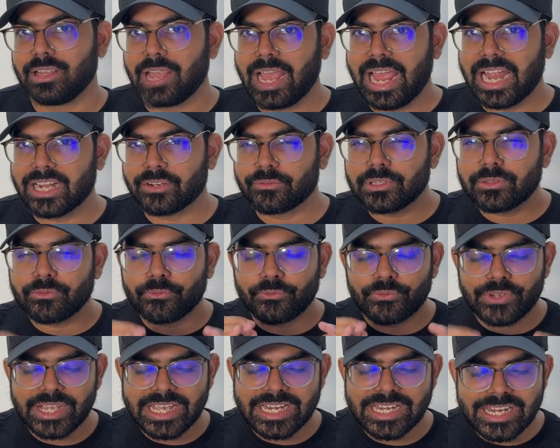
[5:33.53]
and with
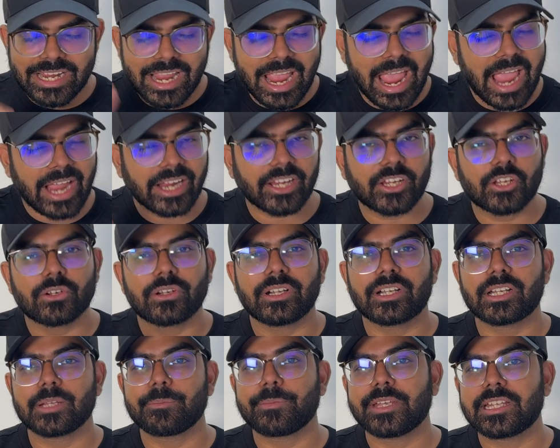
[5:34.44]
very
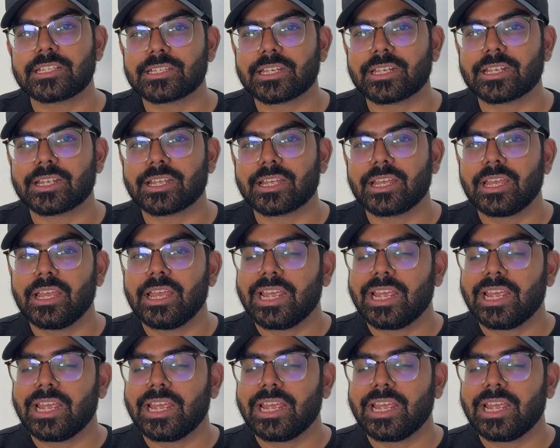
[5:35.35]
accurate imaging,